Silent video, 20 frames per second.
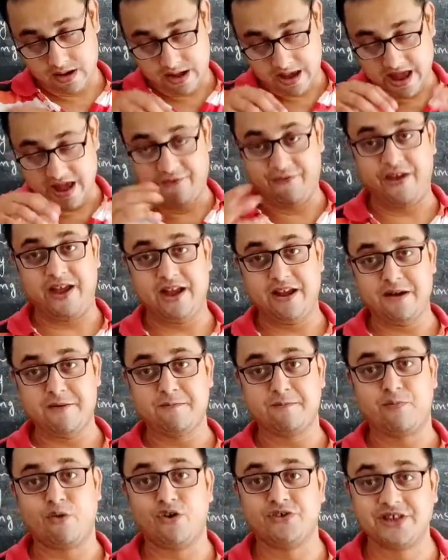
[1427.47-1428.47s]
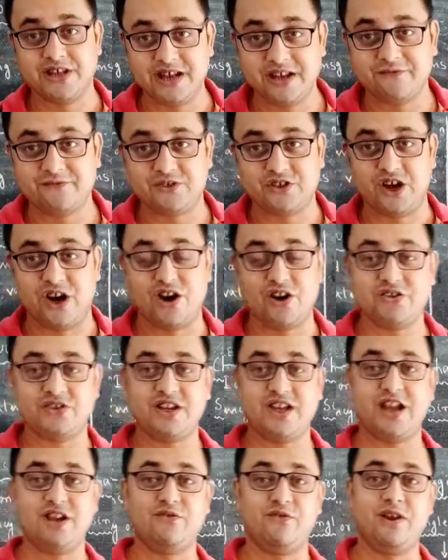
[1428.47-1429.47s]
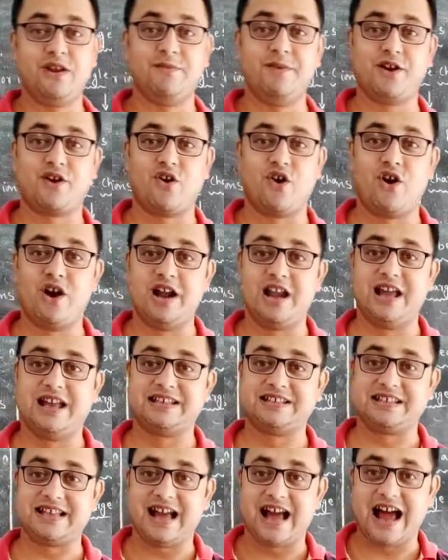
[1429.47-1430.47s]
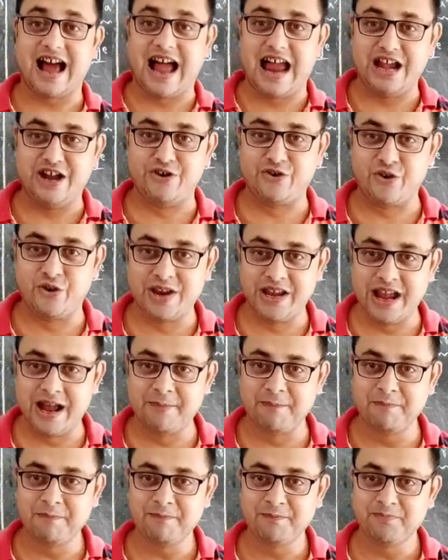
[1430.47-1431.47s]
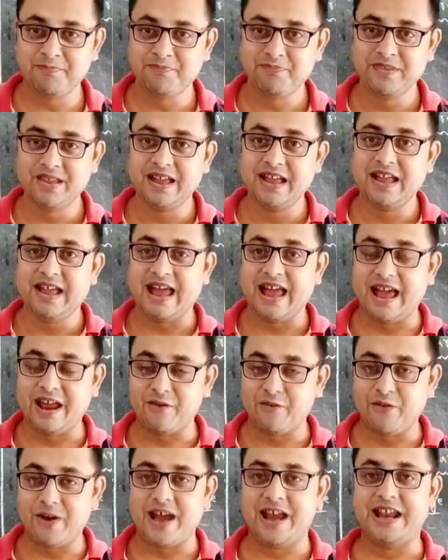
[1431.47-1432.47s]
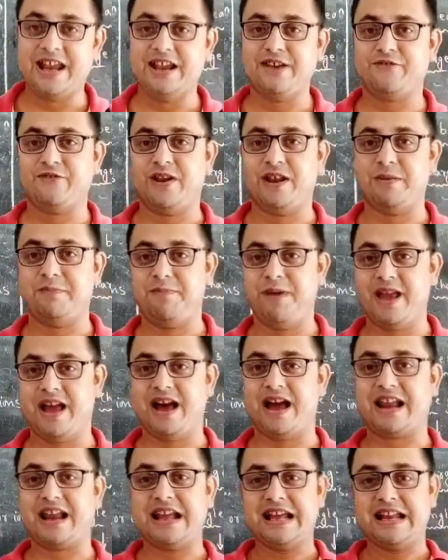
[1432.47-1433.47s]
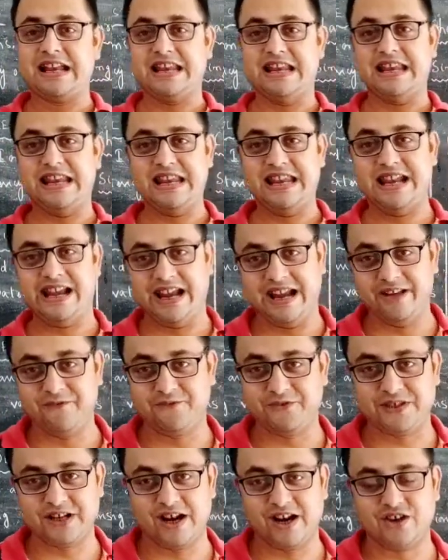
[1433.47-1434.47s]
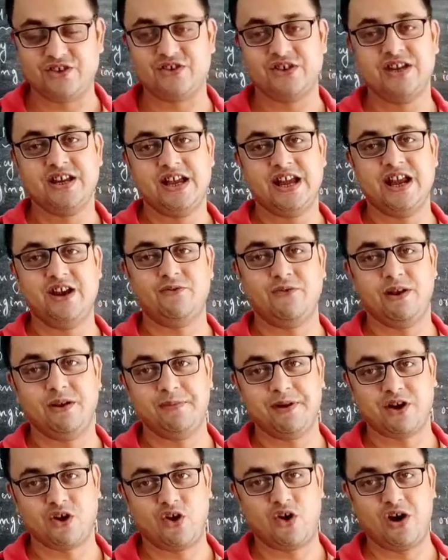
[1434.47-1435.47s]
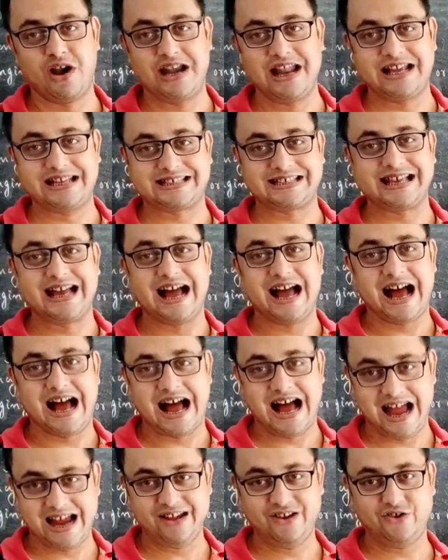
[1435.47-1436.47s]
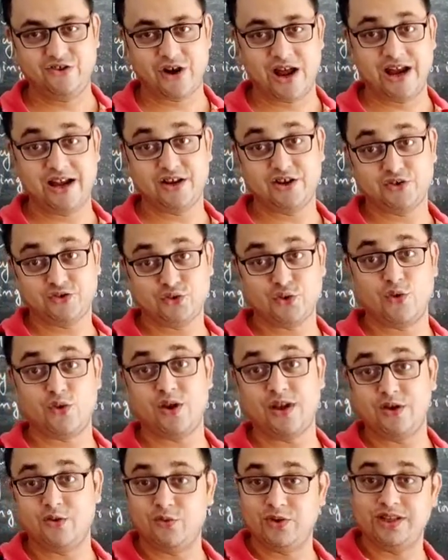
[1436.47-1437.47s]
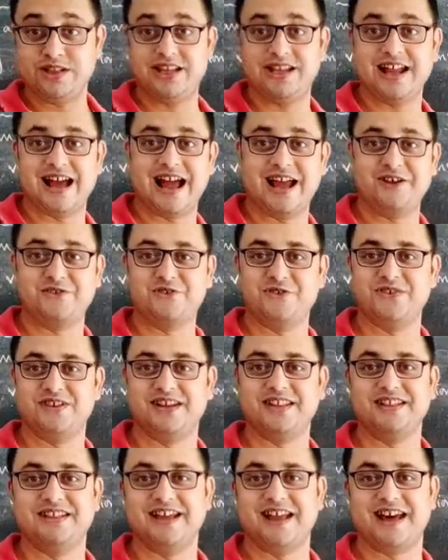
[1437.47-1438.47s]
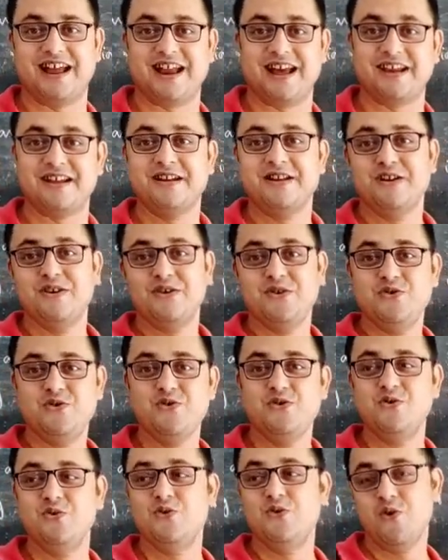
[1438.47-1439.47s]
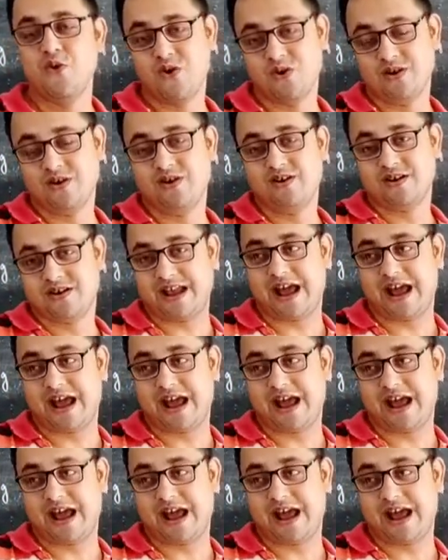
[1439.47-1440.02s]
having positive charge, it will be called as hydronium, and when it will be a negative charge, it will be called as hydride. So within hydrogen there are two